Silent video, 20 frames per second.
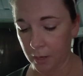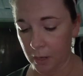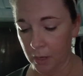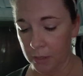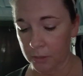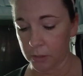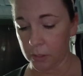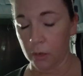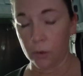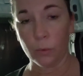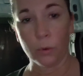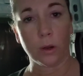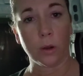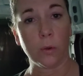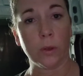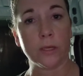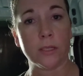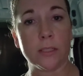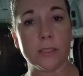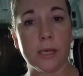So we're
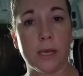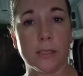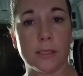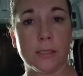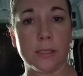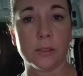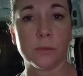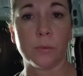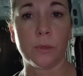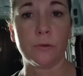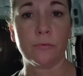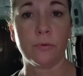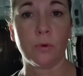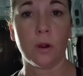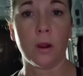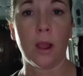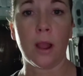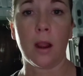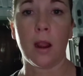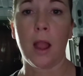going to test this one
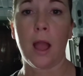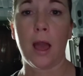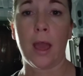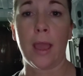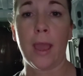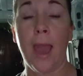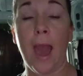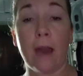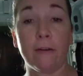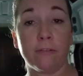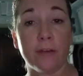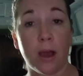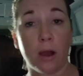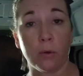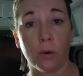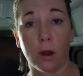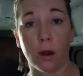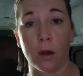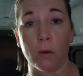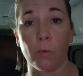for a half
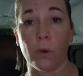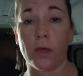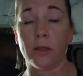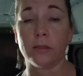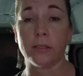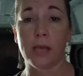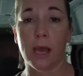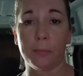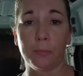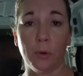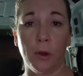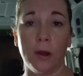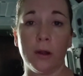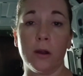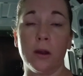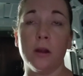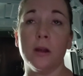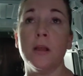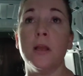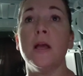hour with tap
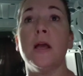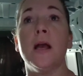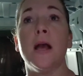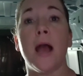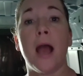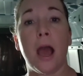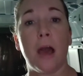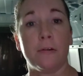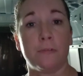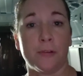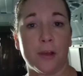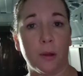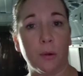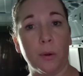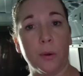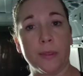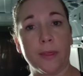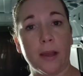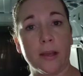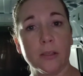water, a half
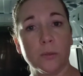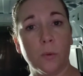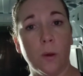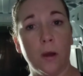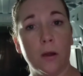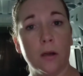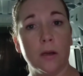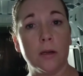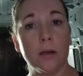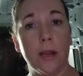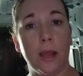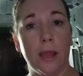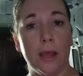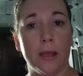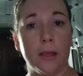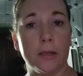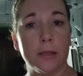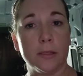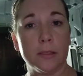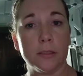hour with ice water,
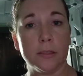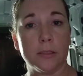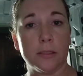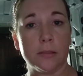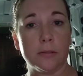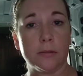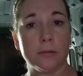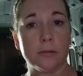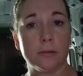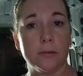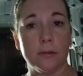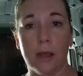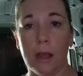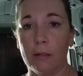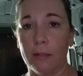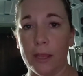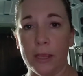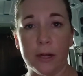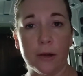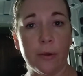and
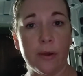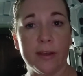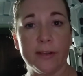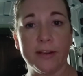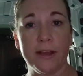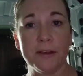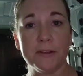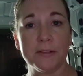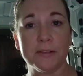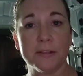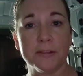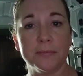I'll let you know how it goes.